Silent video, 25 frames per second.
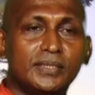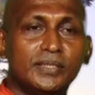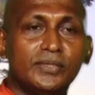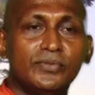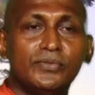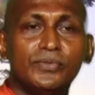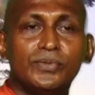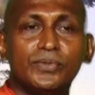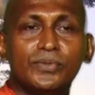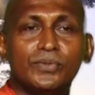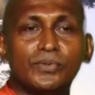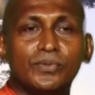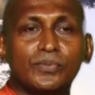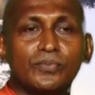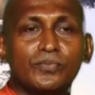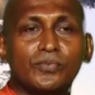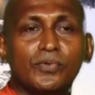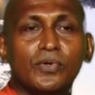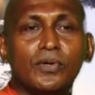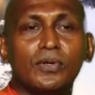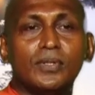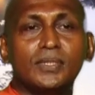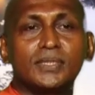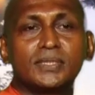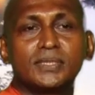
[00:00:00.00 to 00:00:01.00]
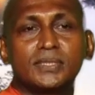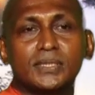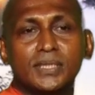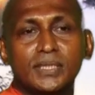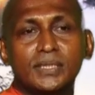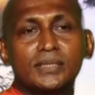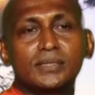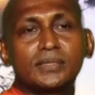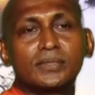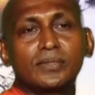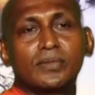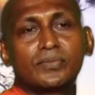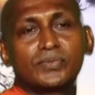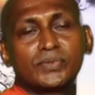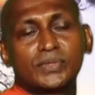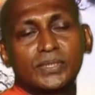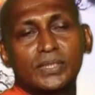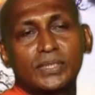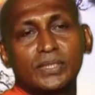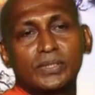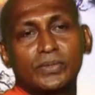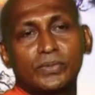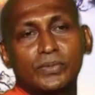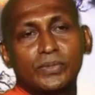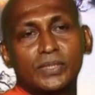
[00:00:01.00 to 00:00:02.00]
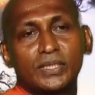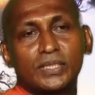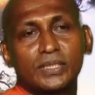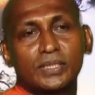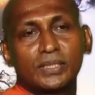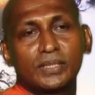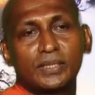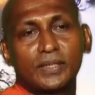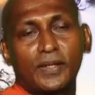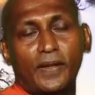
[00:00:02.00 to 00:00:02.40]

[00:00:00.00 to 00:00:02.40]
give you false sense of security.